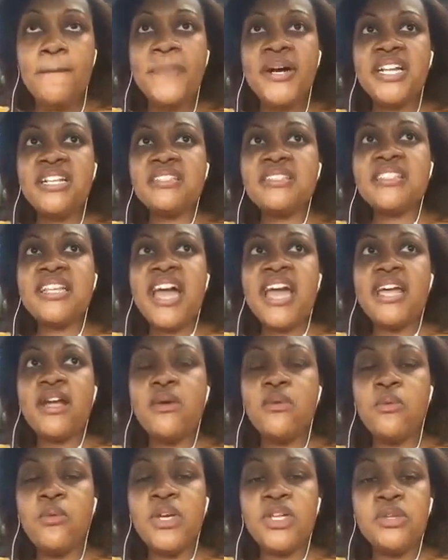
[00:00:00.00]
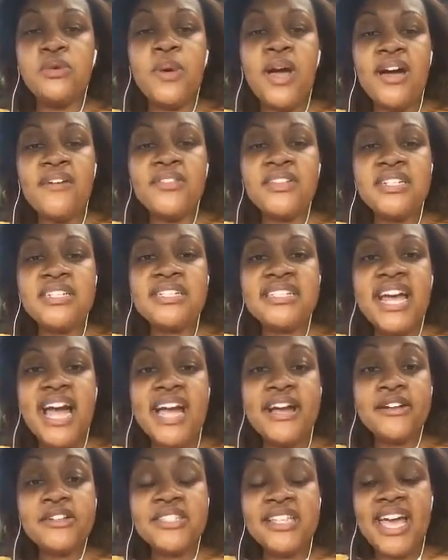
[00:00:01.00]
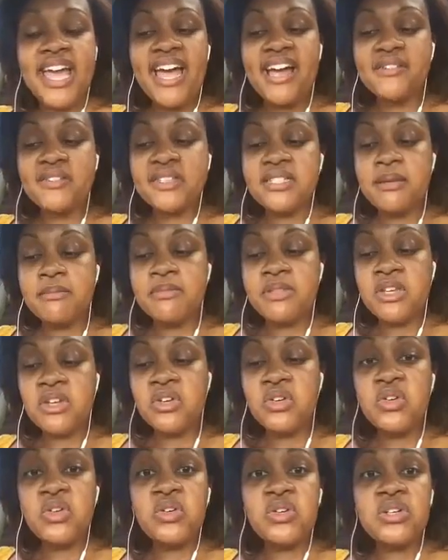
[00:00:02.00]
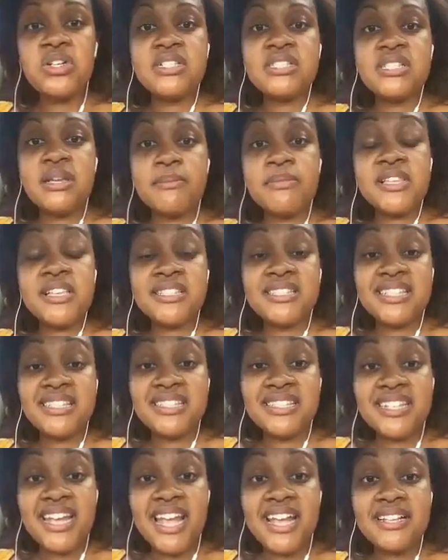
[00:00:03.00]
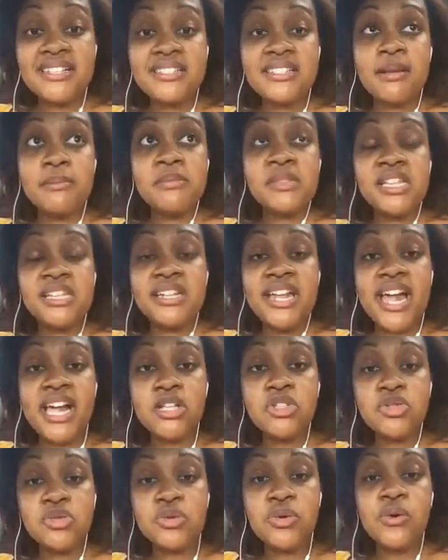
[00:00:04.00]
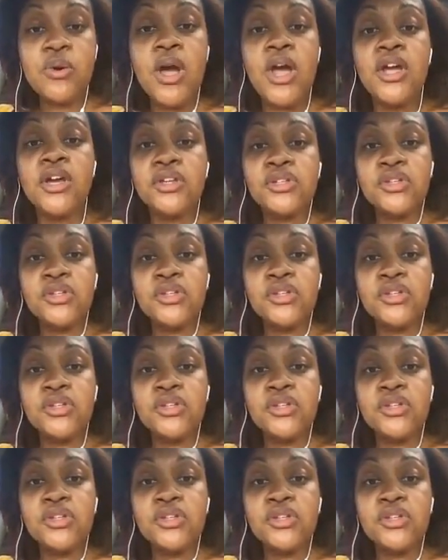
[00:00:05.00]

But it's like when you have a desire to have something good, something sustained, something natural,